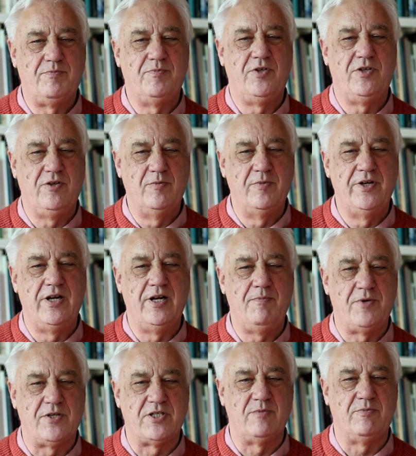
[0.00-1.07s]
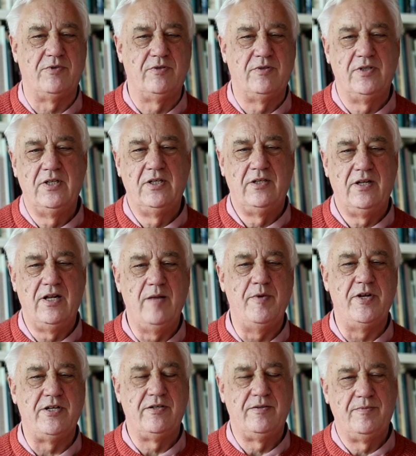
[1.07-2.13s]
humanly possible
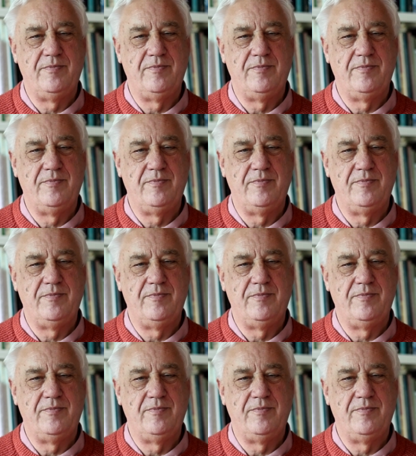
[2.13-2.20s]
limit.